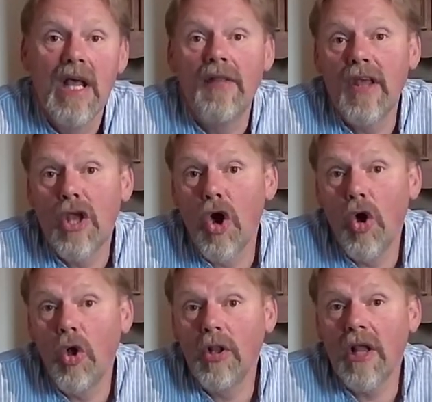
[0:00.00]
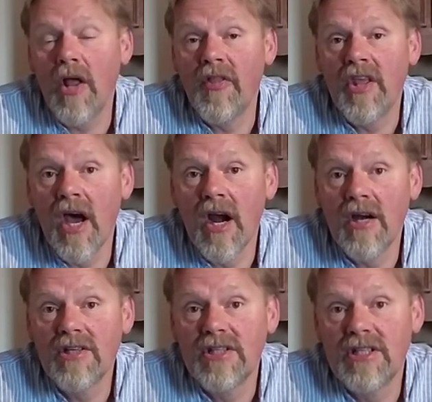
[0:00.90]
and they called on the
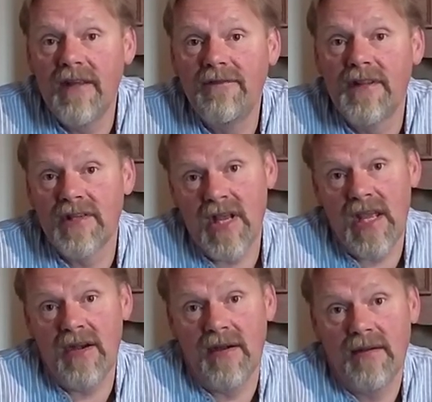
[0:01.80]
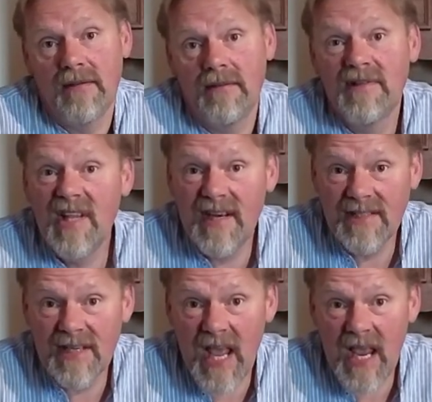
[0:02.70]
yard's chief designer to
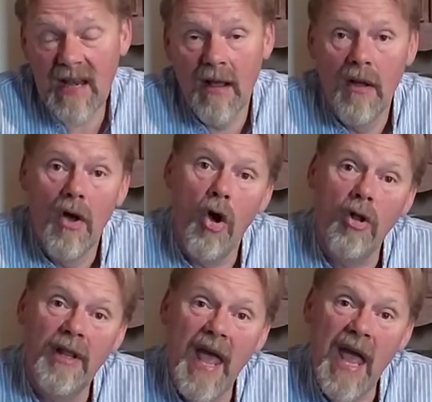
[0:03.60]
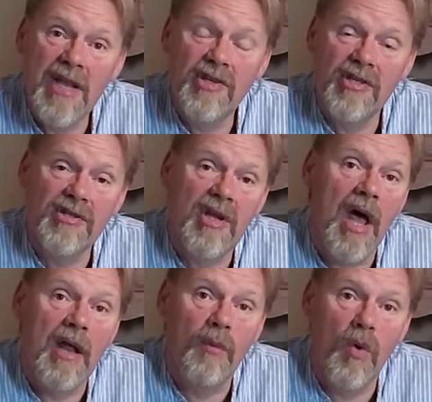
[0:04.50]
design all the engines
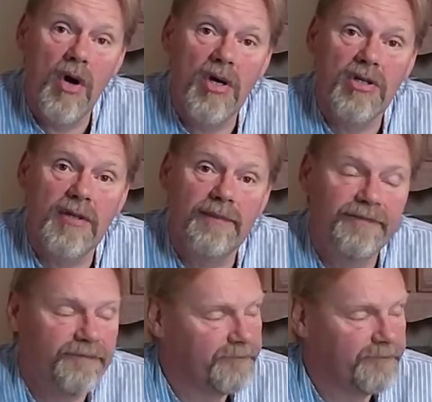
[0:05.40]
and works.